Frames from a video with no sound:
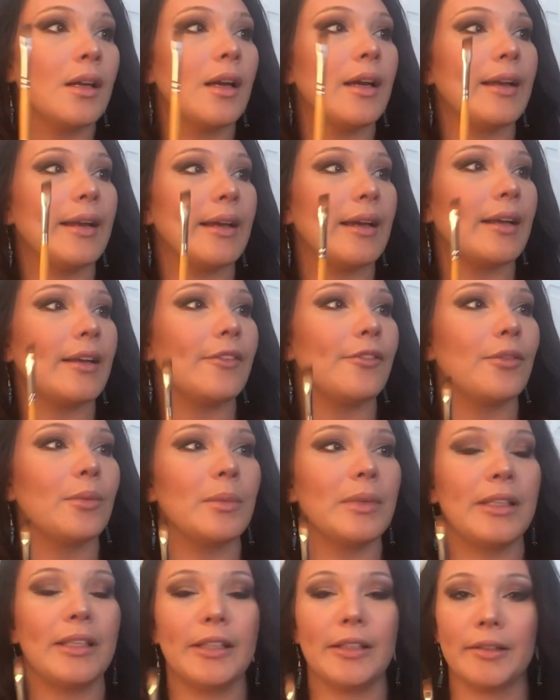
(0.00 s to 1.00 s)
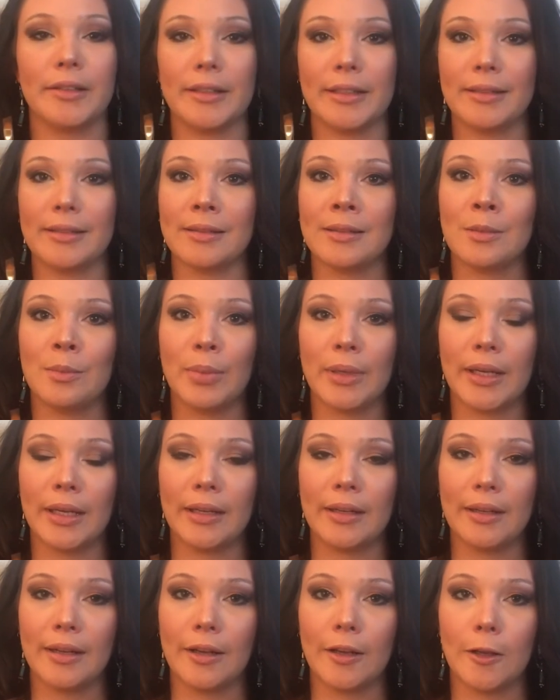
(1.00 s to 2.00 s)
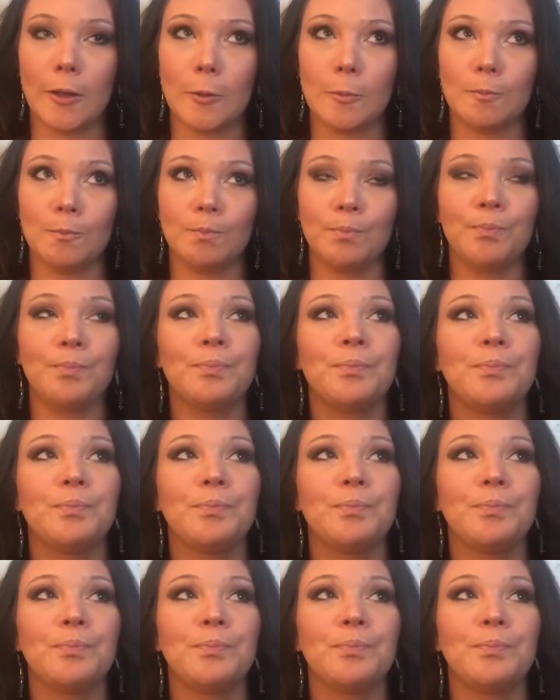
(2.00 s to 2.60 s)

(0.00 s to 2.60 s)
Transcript: And I got it from Geary's, but I'm